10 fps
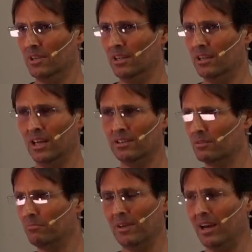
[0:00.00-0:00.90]
And it has
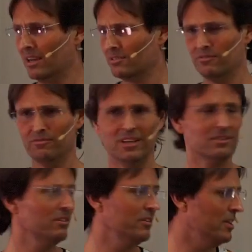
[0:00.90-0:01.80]
a marked
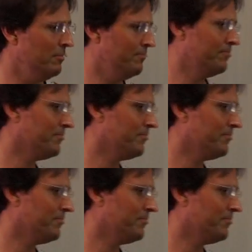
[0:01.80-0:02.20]
effect on them.